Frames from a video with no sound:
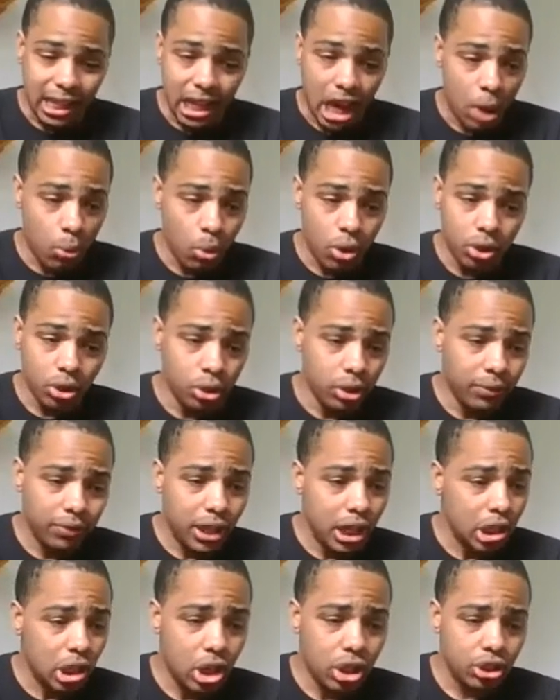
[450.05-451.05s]
I wonder if
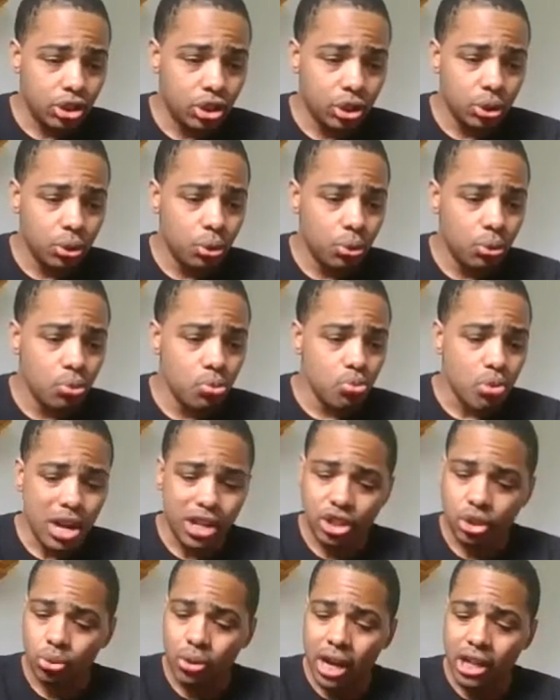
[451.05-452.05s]
they're going to
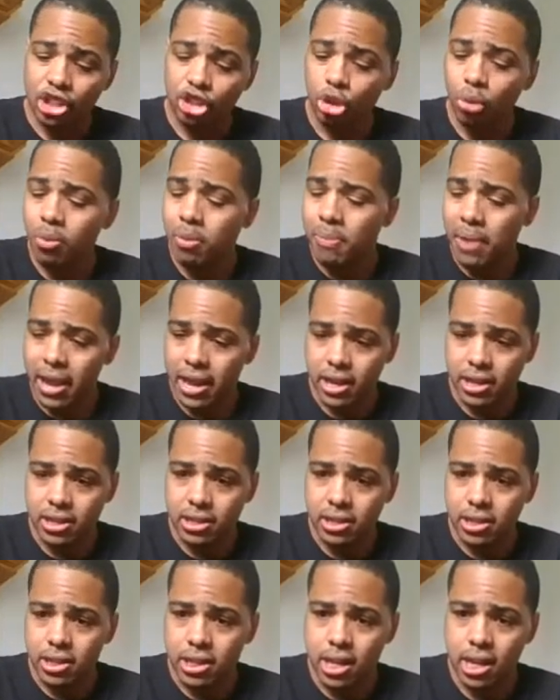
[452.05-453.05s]
resurrect Superman,
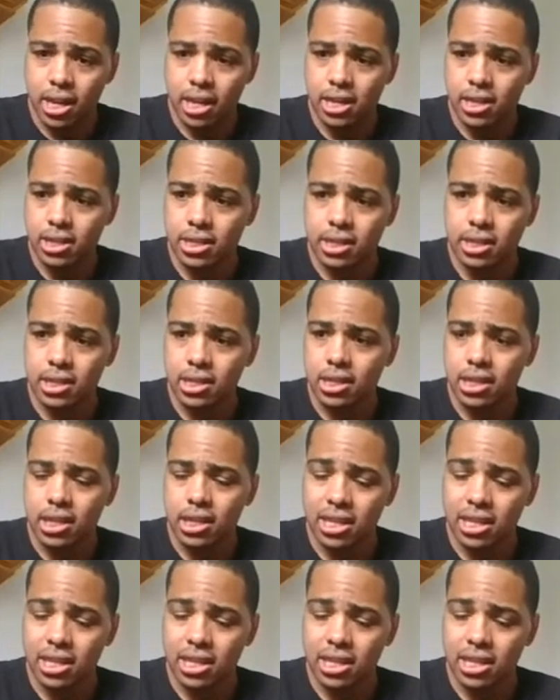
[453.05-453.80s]
and